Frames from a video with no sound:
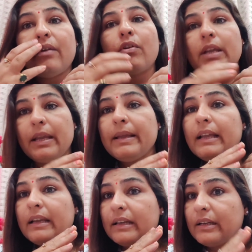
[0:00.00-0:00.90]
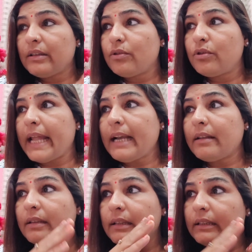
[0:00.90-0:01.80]
okay,
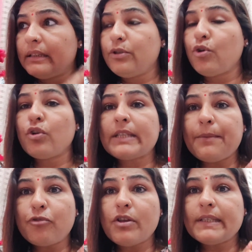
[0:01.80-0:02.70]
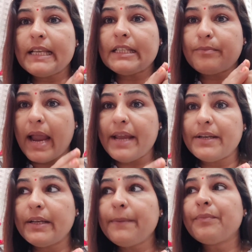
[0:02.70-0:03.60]
that your subconscious
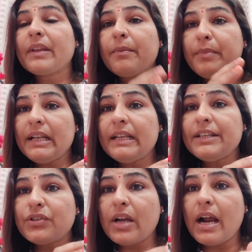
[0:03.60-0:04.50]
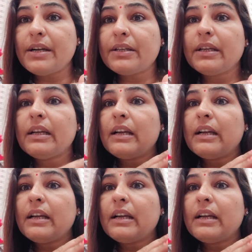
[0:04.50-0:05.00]
mind will start